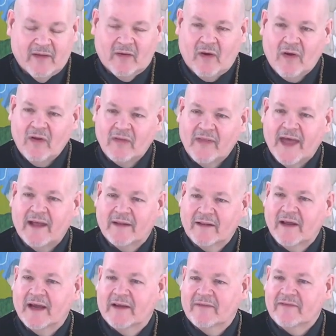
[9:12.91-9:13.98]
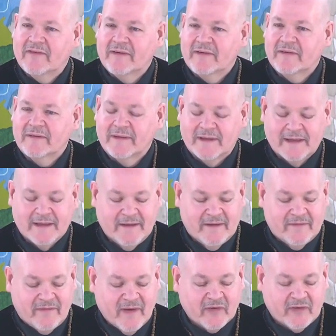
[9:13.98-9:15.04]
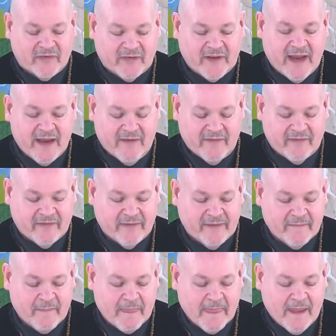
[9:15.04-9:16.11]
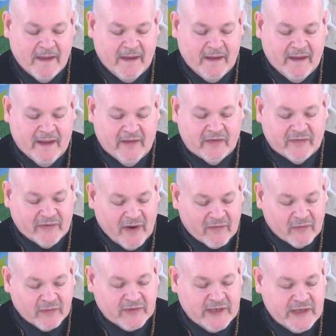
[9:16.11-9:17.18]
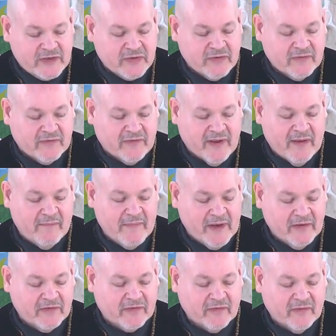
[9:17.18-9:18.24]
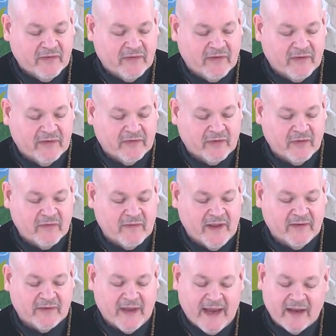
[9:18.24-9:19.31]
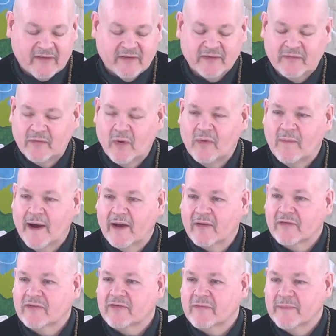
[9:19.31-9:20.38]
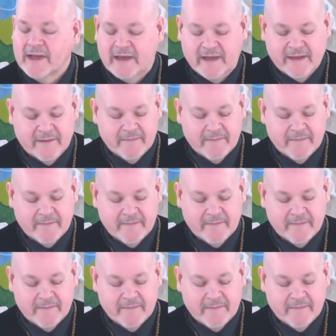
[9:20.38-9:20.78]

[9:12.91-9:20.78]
all that life felt safe, and several teachers and ministers served as excellent role models for me.